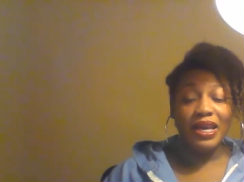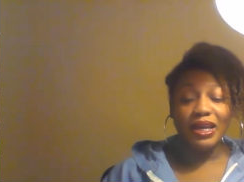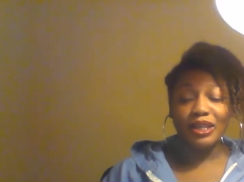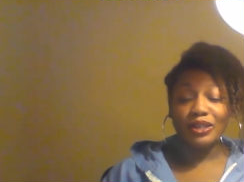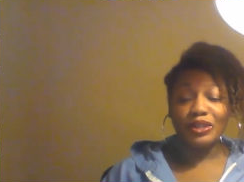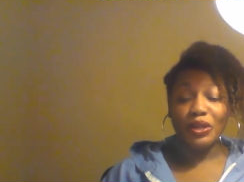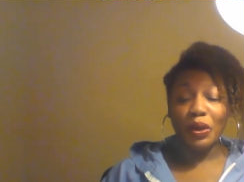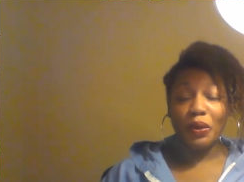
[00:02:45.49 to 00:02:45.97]

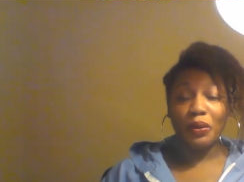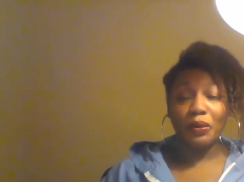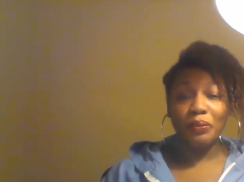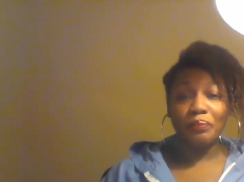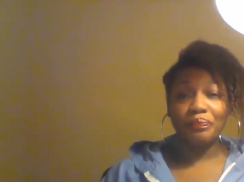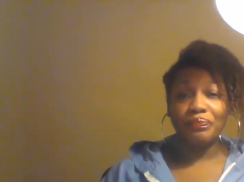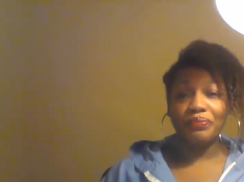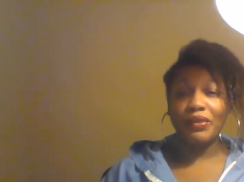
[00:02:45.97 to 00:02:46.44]
So
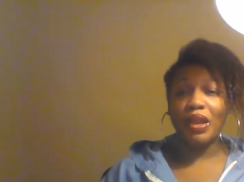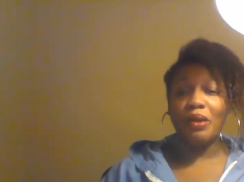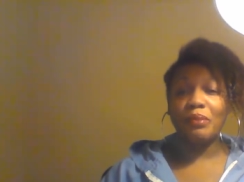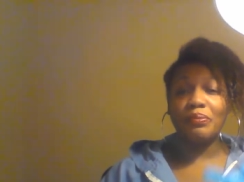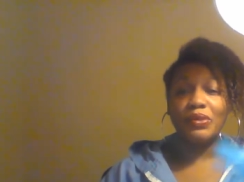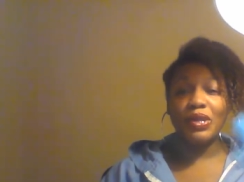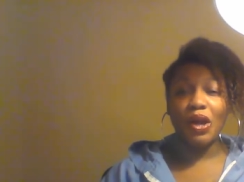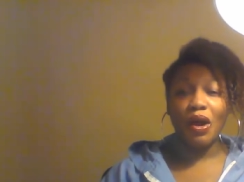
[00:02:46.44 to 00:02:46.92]

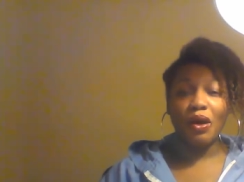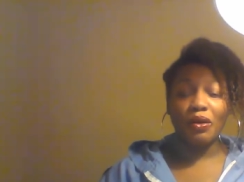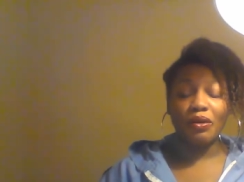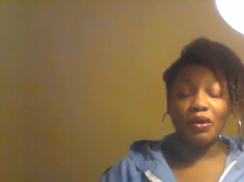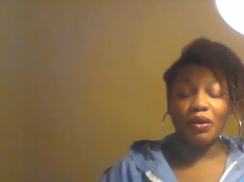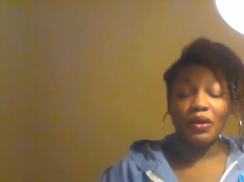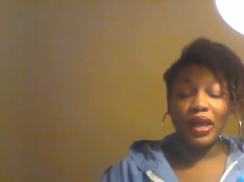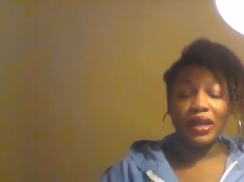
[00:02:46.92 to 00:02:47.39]
y'all,
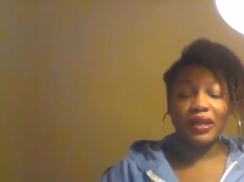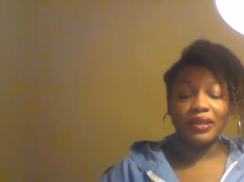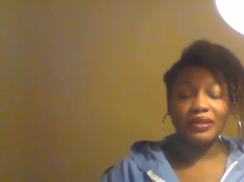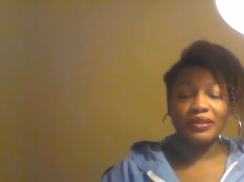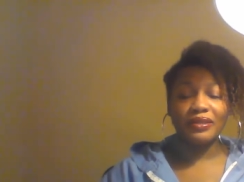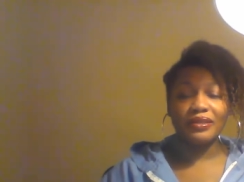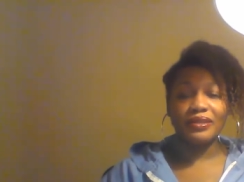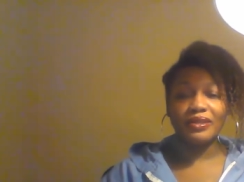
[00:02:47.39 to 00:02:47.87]
okay.
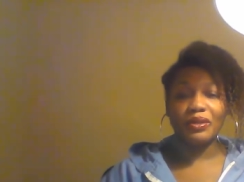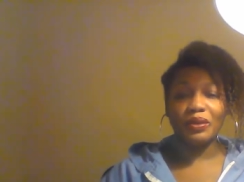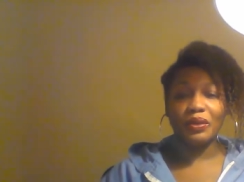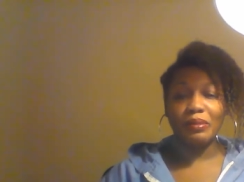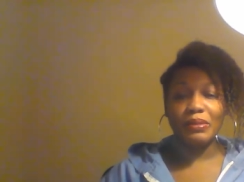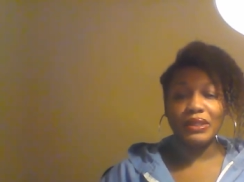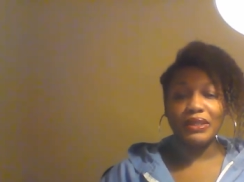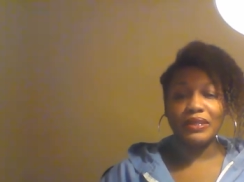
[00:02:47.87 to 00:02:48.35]
So
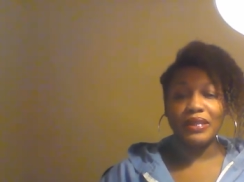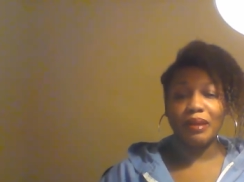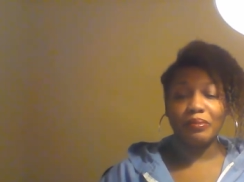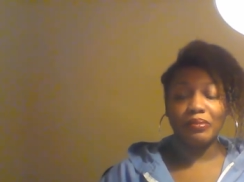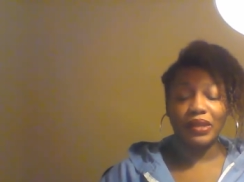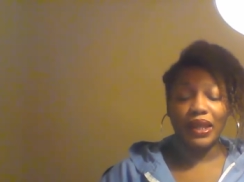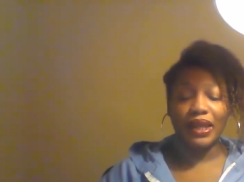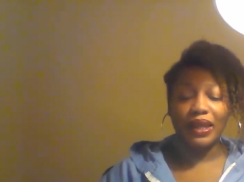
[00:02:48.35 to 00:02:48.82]
let me stop
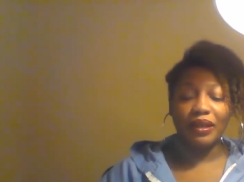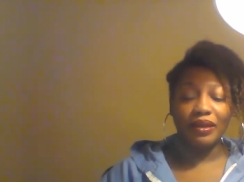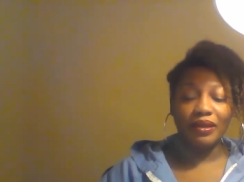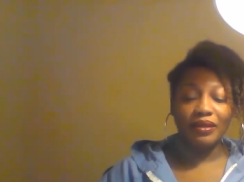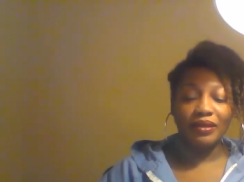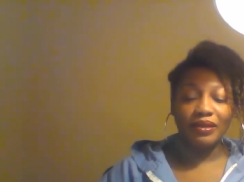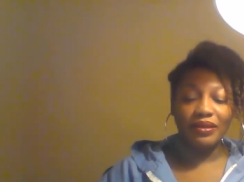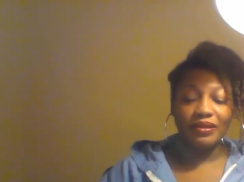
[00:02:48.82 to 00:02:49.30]
like
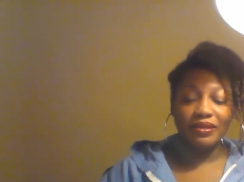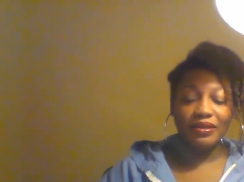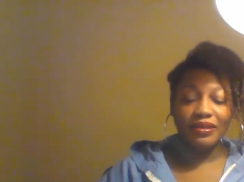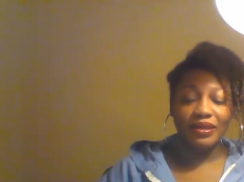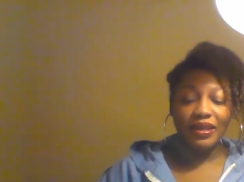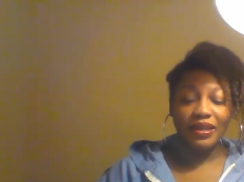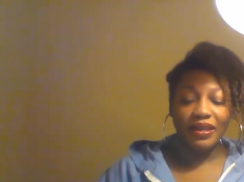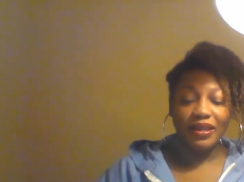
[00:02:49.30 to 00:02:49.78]

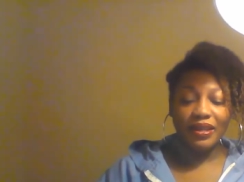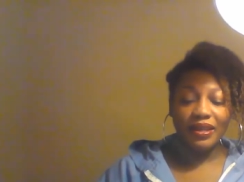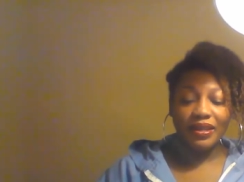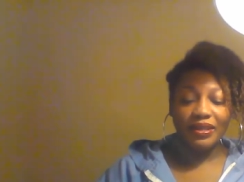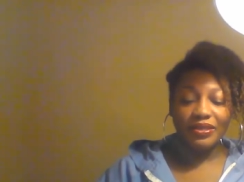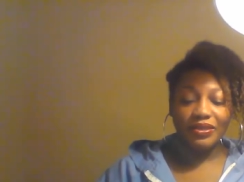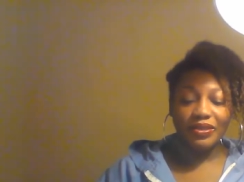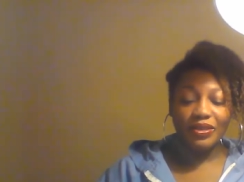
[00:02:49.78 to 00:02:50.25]

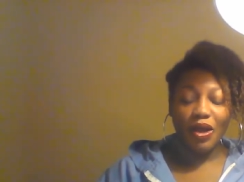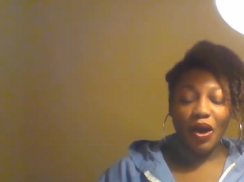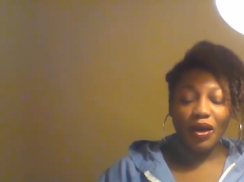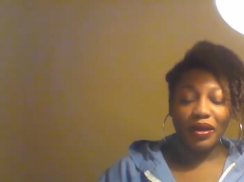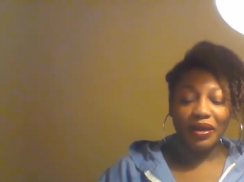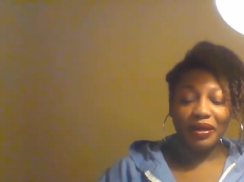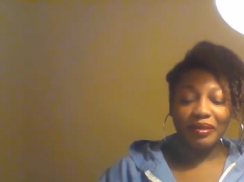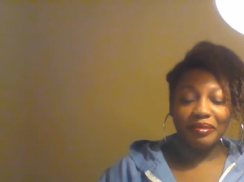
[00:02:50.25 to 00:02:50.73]
talking.